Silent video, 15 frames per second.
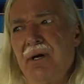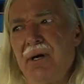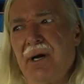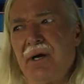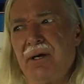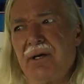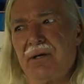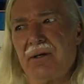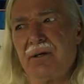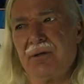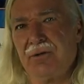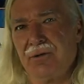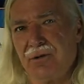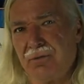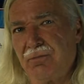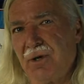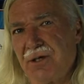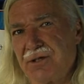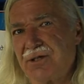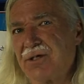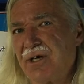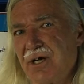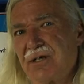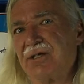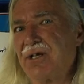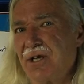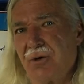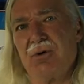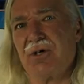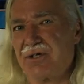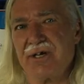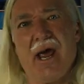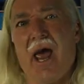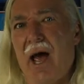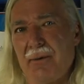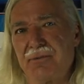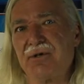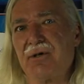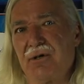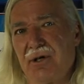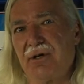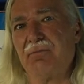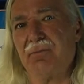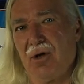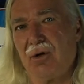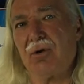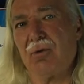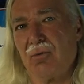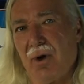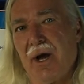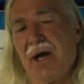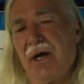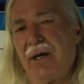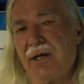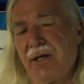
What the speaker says: And in 2 months, yes, he was absolutely blown away,